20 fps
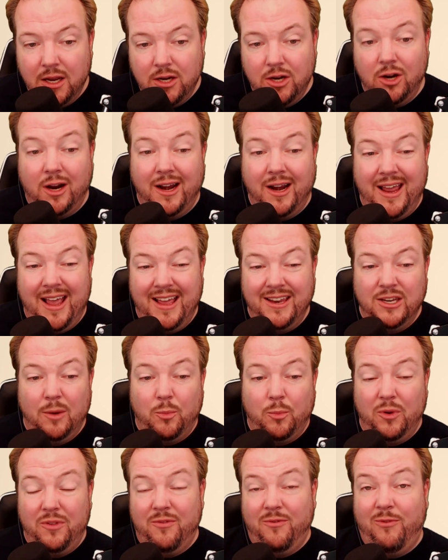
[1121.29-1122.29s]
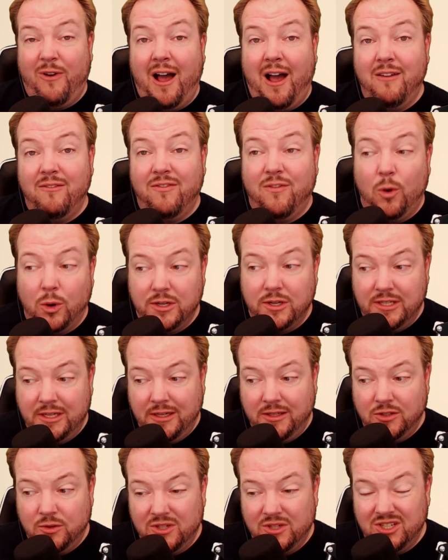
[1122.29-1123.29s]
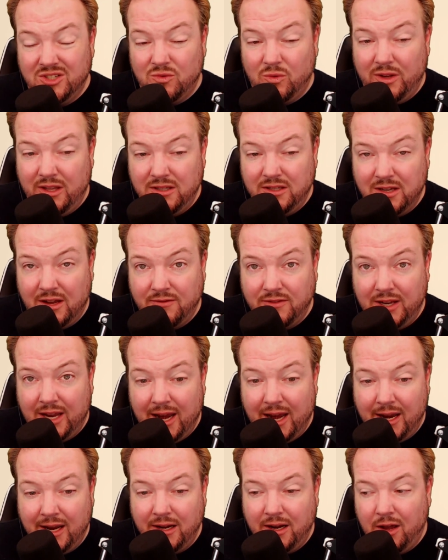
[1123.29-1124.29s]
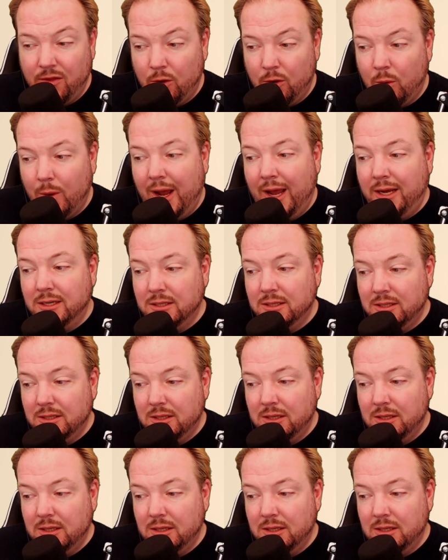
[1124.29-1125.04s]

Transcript: you're going to end up with 5 14s, which is really tough to get any other way.